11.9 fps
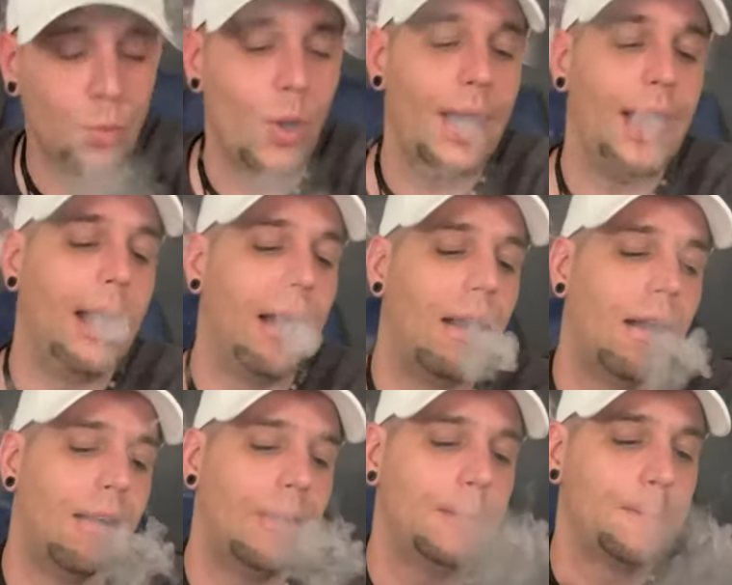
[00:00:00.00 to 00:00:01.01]

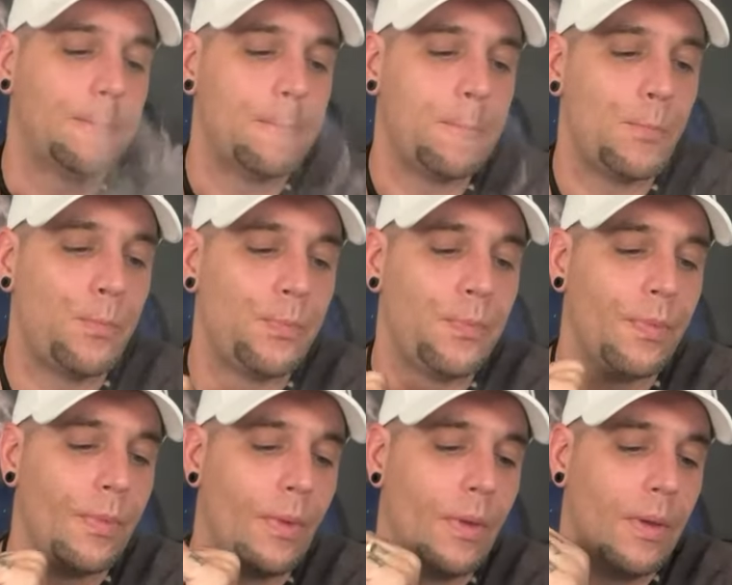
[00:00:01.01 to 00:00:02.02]
where
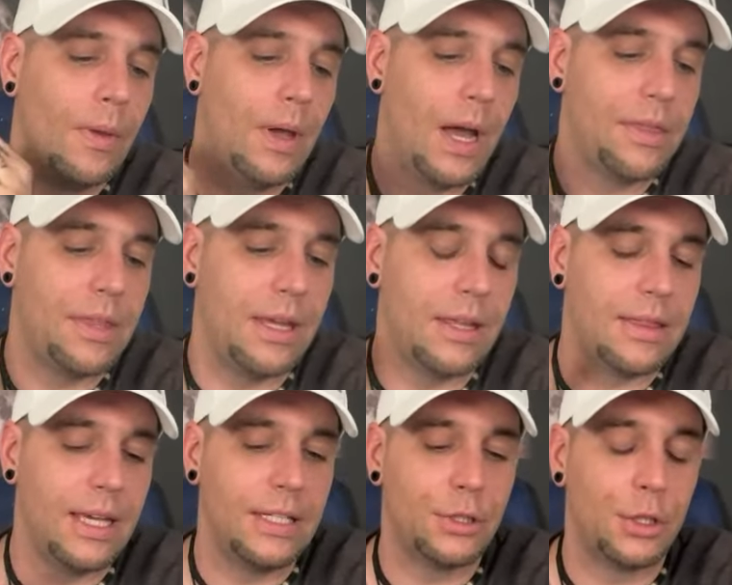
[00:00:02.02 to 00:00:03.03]
I think
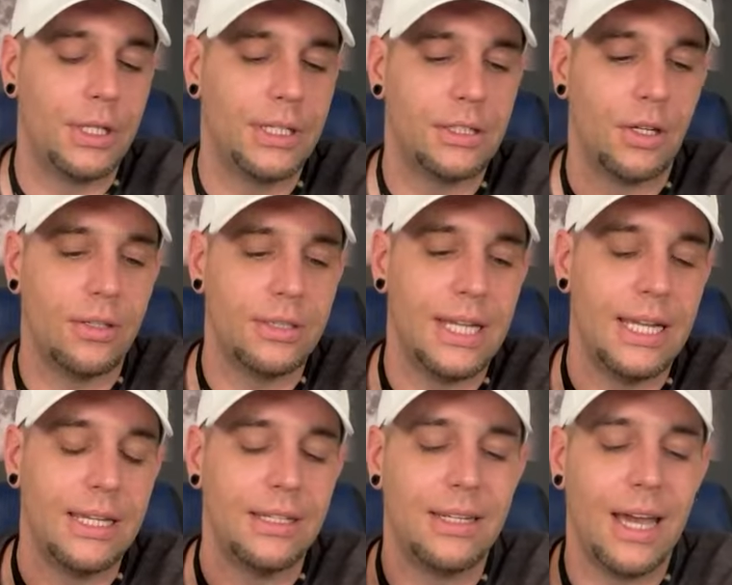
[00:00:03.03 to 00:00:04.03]
things are going to start
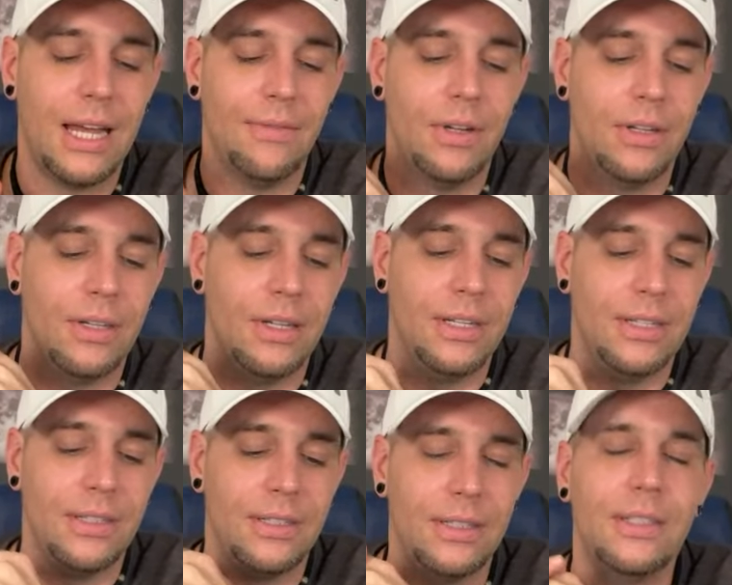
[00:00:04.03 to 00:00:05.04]
taking kind
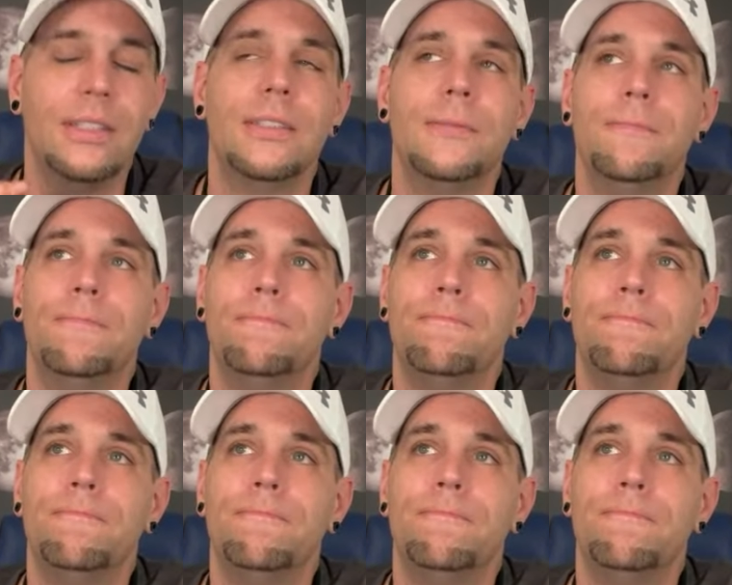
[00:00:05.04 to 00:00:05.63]
of a